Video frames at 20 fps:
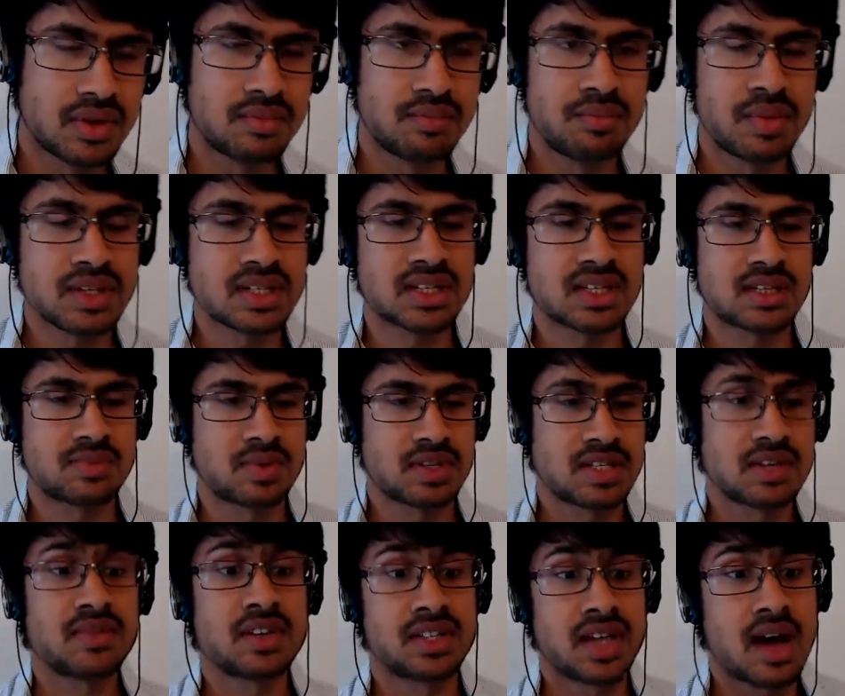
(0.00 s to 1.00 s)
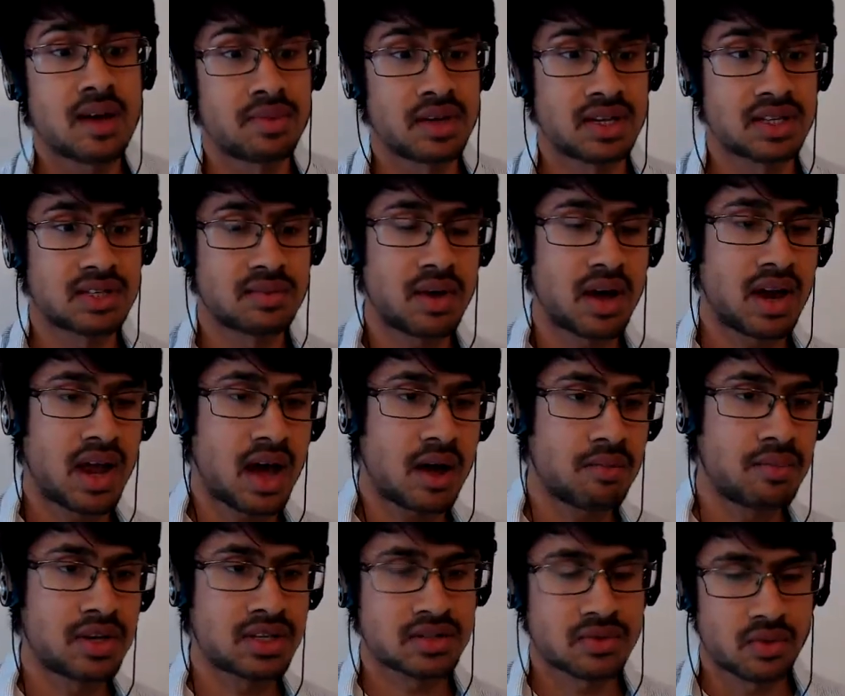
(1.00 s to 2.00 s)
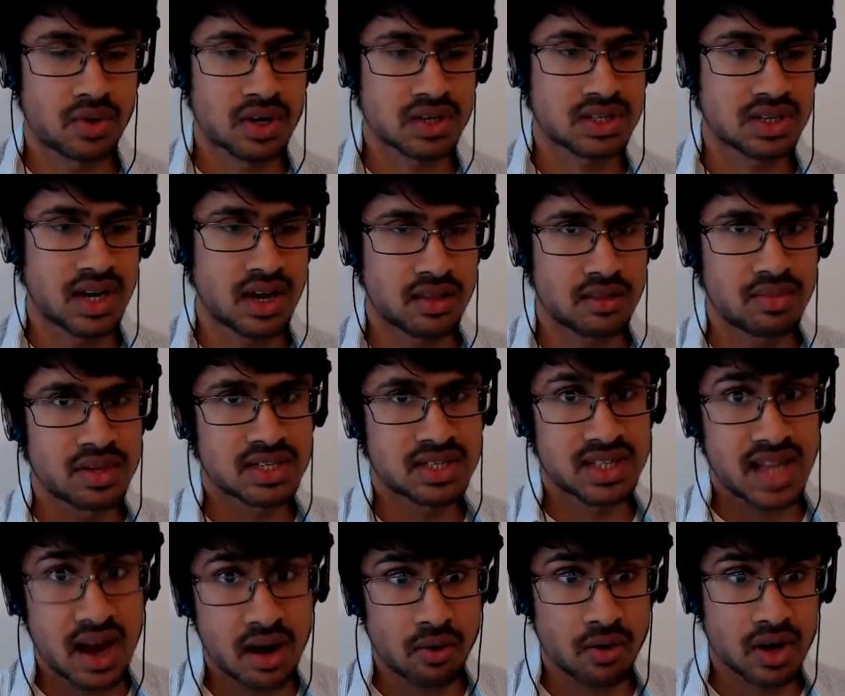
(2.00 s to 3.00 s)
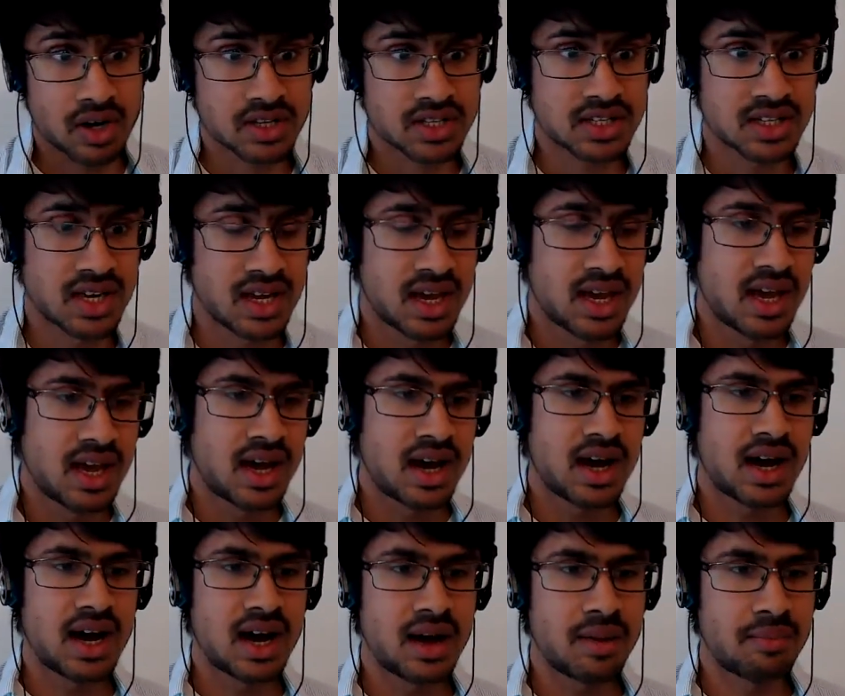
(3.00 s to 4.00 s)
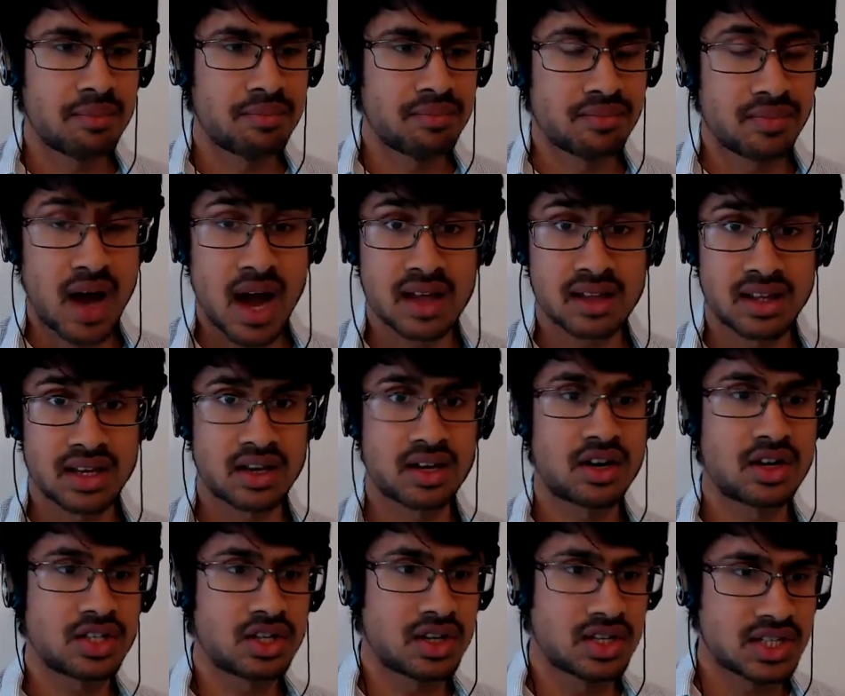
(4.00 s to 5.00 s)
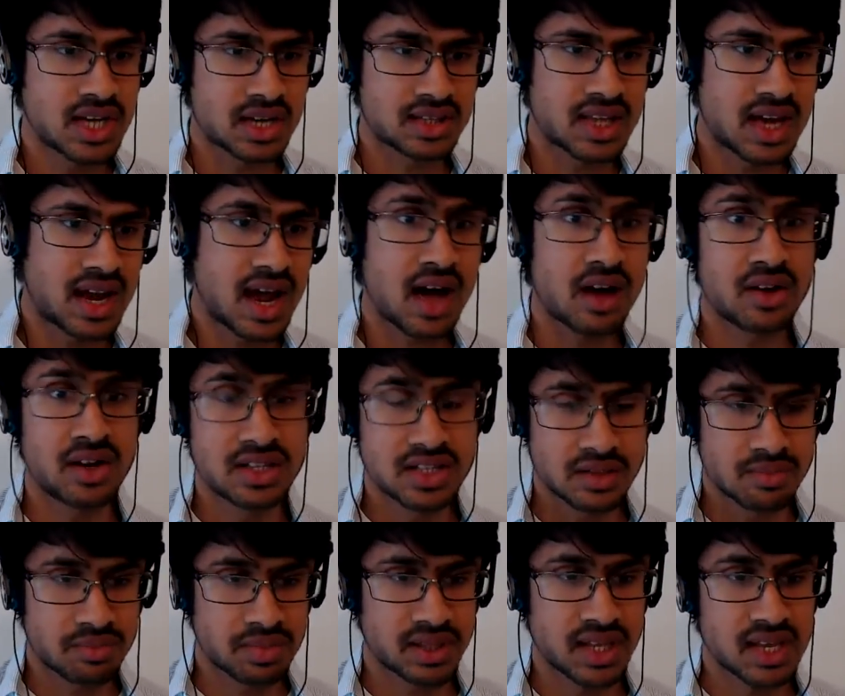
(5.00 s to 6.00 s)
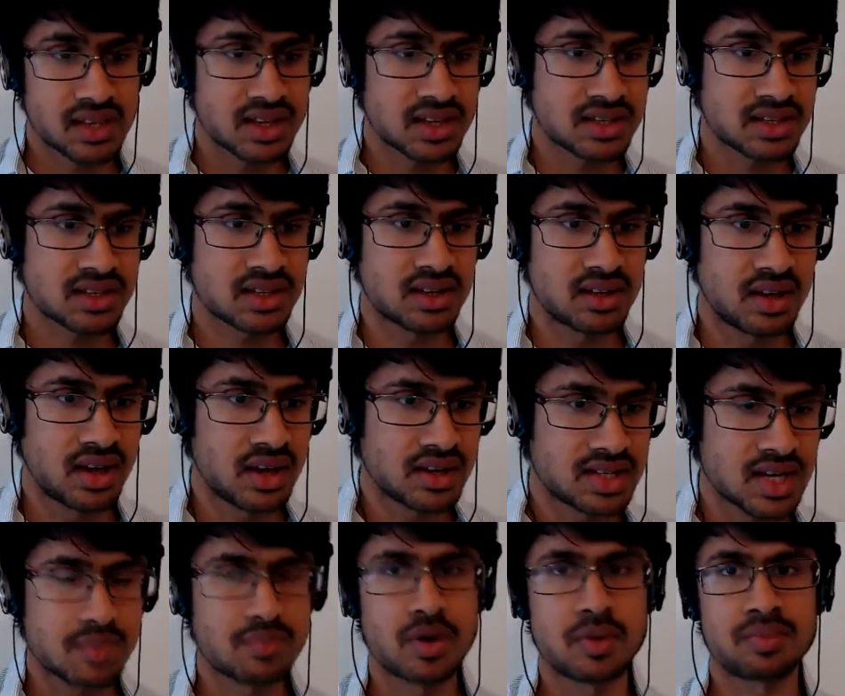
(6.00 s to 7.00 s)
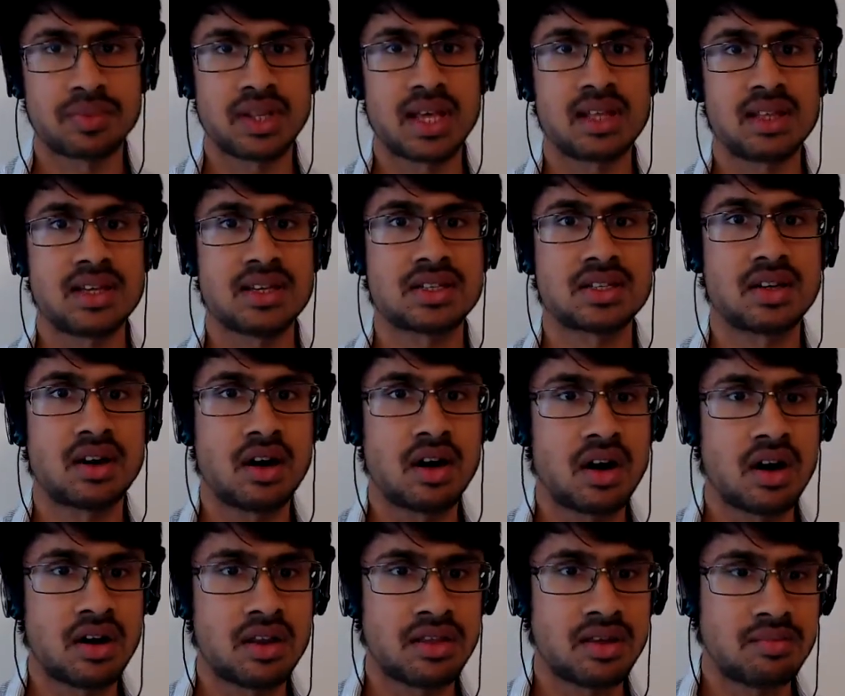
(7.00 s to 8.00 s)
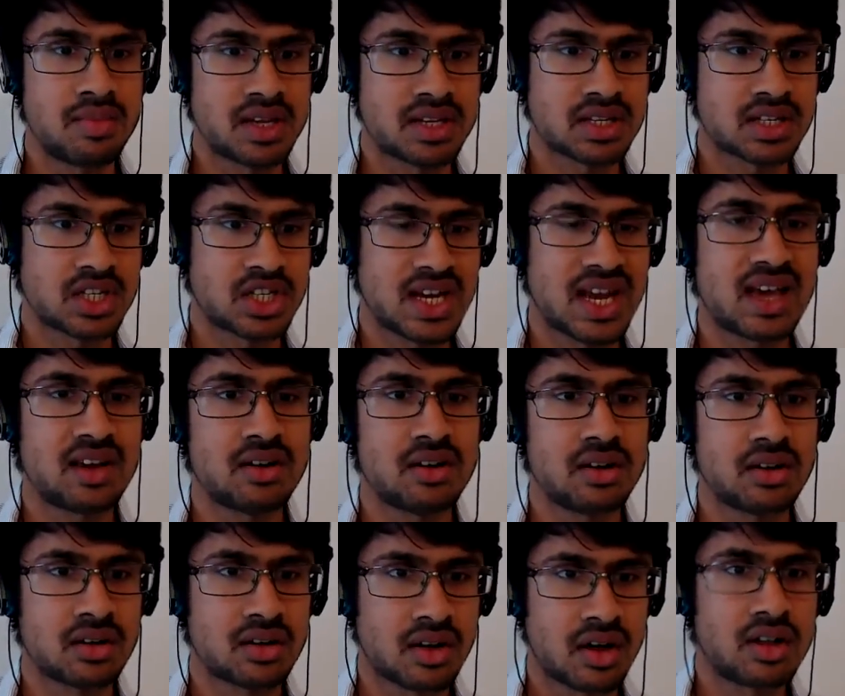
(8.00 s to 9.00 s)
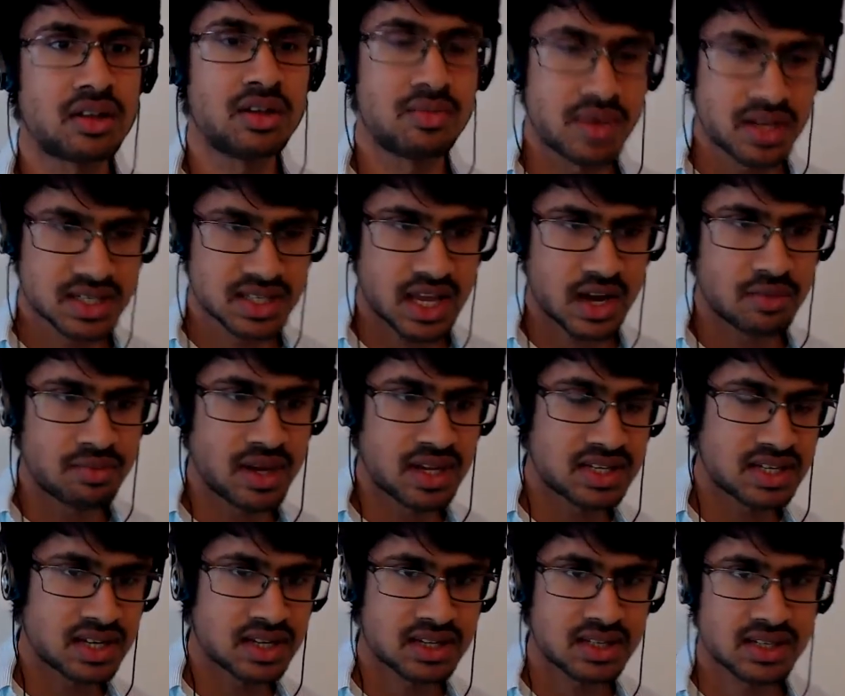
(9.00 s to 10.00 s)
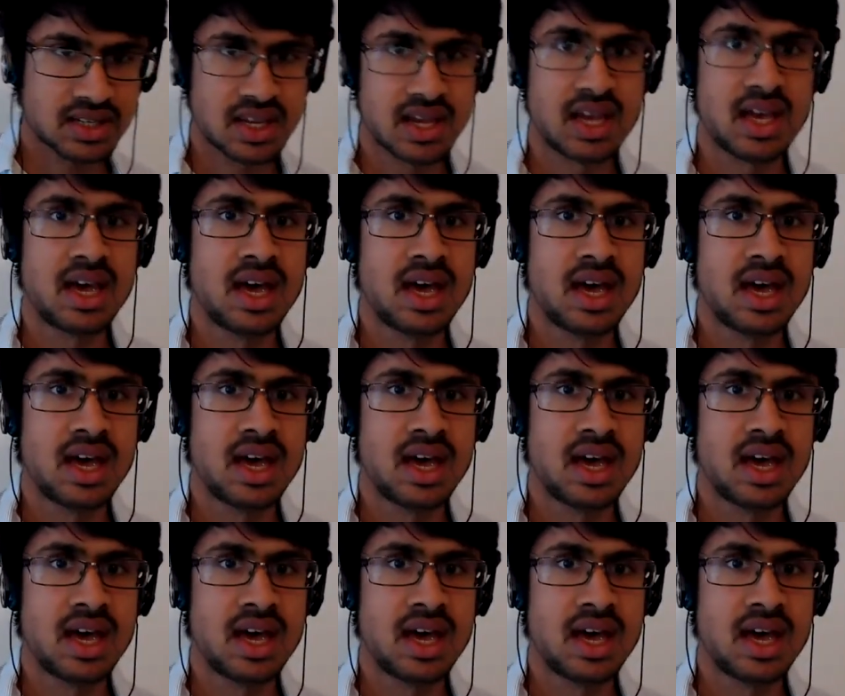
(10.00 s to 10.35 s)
Bisq-specific topics about how Bisq works and how the Bisq DAO works. Highly encourage you to check that out. It's a playlist, a separate playlist on the Bisq channel called the Vista Basics.